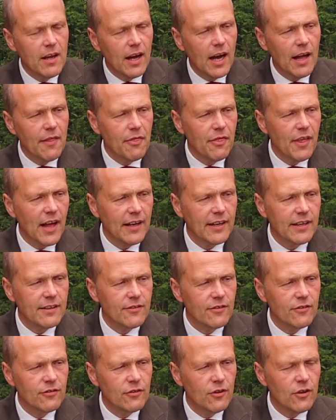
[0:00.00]
And that
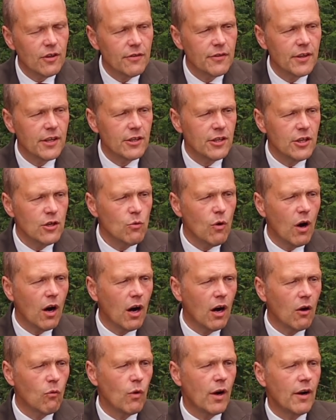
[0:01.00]
is, sir, that you
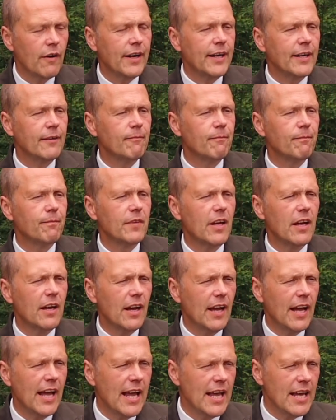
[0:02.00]
are wearing
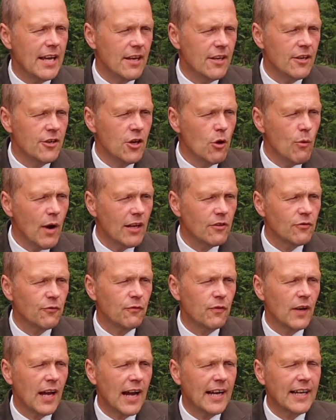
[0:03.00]
a US
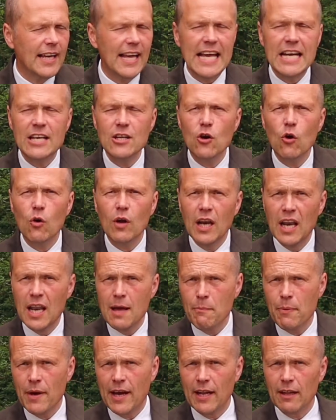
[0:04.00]
flag in your
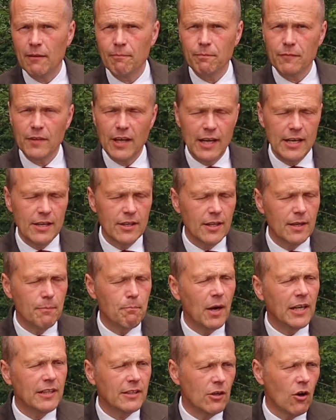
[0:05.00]
lapel, in the
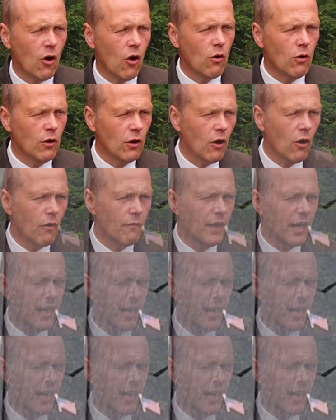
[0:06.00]
buttonhole of the